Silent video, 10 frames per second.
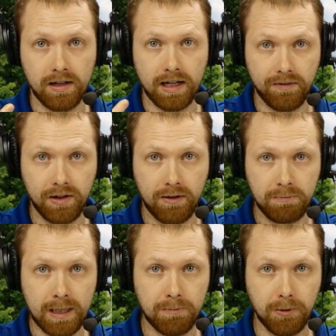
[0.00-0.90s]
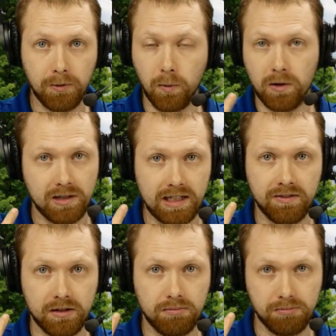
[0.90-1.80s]
And if you have people who weren't
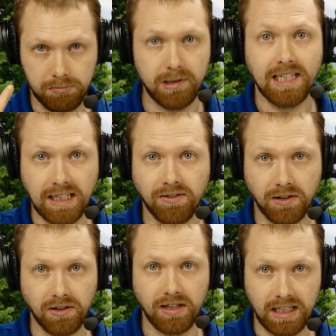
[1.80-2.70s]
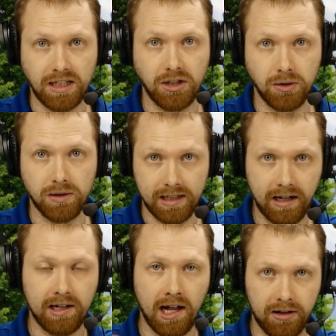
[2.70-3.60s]
even believers in you that
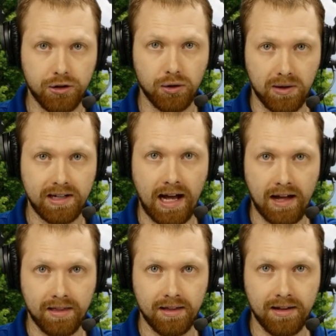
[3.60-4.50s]
acknowledge your death,